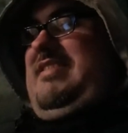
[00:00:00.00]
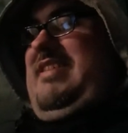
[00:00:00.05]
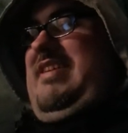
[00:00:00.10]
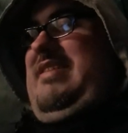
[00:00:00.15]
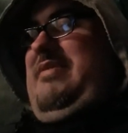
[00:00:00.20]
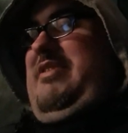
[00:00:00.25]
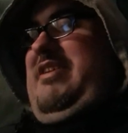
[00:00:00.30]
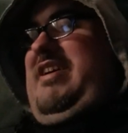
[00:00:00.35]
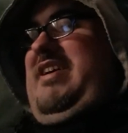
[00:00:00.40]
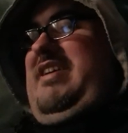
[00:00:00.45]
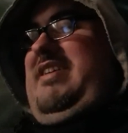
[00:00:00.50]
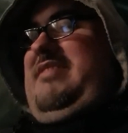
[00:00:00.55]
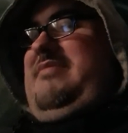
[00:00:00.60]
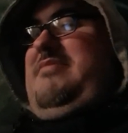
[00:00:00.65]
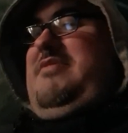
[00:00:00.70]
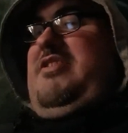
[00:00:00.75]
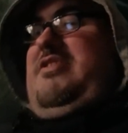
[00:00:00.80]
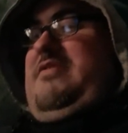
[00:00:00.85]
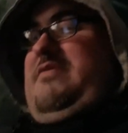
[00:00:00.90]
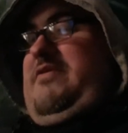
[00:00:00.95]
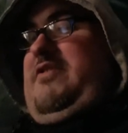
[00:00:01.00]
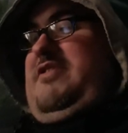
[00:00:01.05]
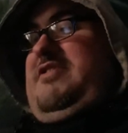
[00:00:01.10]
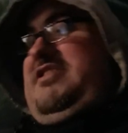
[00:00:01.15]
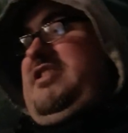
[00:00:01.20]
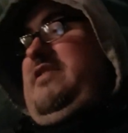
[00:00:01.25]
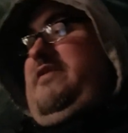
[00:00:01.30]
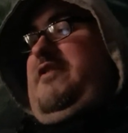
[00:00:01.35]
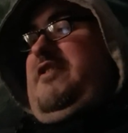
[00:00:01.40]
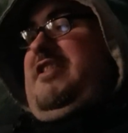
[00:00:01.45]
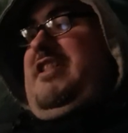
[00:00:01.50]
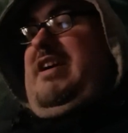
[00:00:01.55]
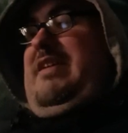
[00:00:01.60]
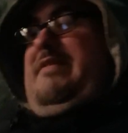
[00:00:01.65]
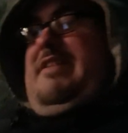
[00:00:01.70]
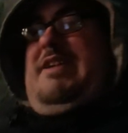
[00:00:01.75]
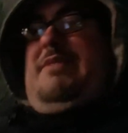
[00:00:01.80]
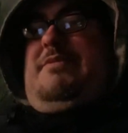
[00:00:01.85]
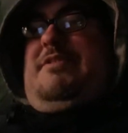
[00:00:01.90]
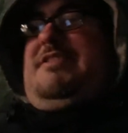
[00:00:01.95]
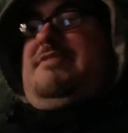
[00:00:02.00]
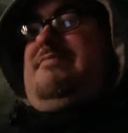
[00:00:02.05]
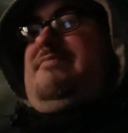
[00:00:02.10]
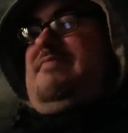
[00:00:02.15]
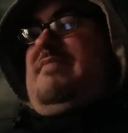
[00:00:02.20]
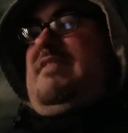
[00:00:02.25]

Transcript: Anyway, for love and more.